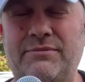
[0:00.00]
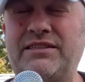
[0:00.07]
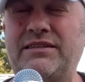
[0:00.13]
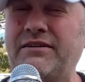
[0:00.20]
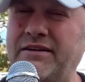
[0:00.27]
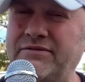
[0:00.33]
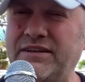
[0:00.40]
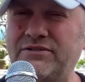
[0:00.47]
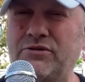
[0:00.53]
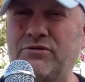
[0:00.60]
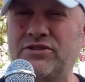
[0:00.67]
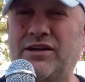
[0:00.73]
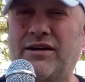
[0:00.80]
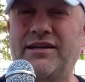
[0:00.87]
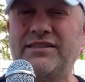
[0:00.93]
Meantime, look as
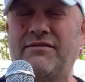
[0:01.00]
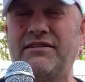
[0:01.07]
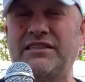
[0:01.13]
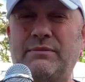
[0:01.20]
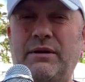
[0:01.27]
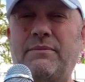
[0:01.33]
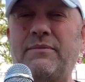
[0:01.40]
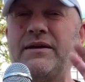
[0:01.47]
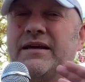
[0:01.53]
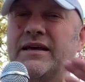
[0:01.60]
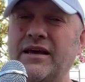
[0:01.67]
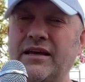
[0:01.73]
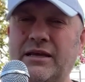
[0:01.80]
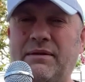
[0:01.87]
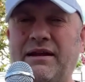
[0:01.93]
always, guys. Hi to Mum,
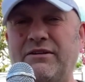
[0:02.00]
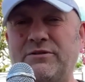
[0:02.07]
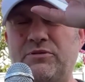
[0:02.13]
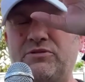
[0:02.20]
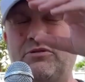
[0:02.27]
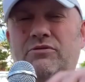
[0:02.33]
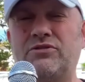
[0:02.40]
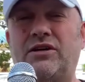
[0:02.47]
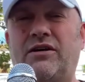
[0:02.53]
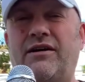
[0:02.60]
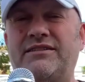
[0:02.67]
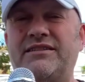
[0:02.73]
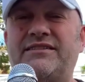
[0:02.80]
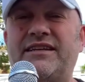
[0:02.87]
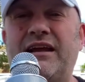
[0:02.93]
in the hospital, also
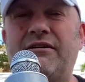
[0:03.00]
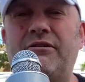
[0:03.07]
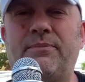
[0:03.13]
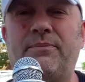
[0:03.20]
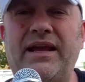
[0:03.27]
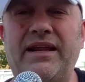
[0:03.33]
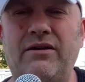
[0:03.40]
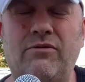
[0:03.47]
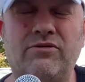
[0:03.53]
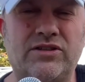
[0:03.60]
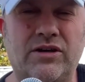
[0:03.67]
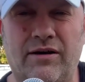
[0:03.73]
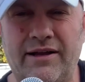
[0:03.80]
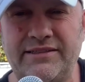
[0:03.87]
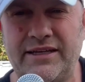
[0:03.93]
hi to Sarah and Peter,
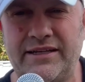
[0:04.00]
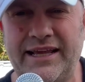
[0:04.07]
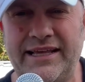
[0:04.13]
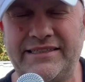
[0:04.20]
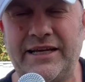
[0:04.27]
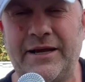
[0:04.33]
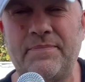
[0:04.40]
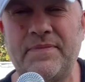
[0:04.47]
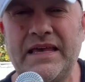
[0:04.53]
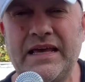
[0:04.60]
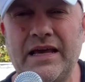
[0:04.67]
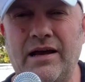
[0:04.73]
also hi to Anita,